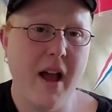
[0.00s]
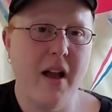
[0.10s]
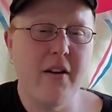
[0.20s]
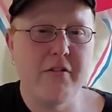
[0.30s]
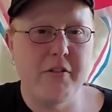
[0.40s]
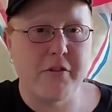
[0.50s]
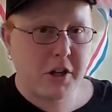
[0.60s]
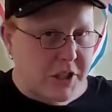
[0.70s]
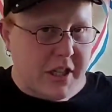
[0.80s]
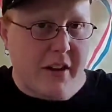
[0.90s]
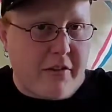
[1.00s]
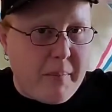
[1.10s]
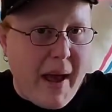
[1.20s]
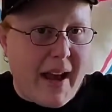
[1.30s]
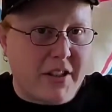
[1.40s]
of a version of a
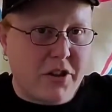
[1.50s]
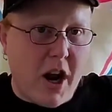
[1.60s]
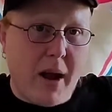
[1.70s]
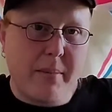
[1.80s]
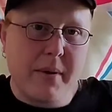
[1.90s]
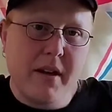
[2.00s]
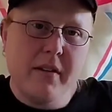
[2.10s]
backdrop